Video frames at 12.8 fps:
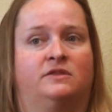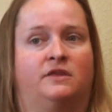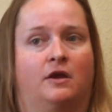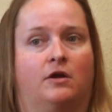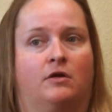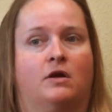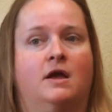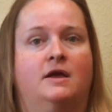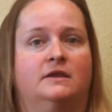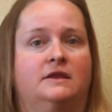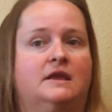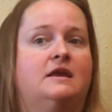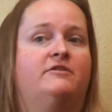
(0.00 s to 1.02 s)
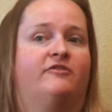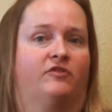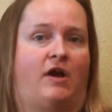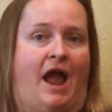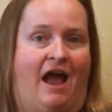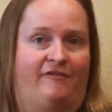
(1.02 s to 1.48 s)
their need
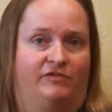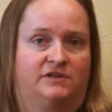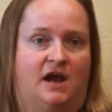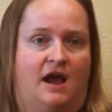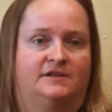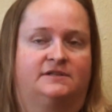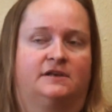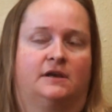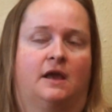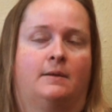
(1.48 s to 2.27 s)
for advertising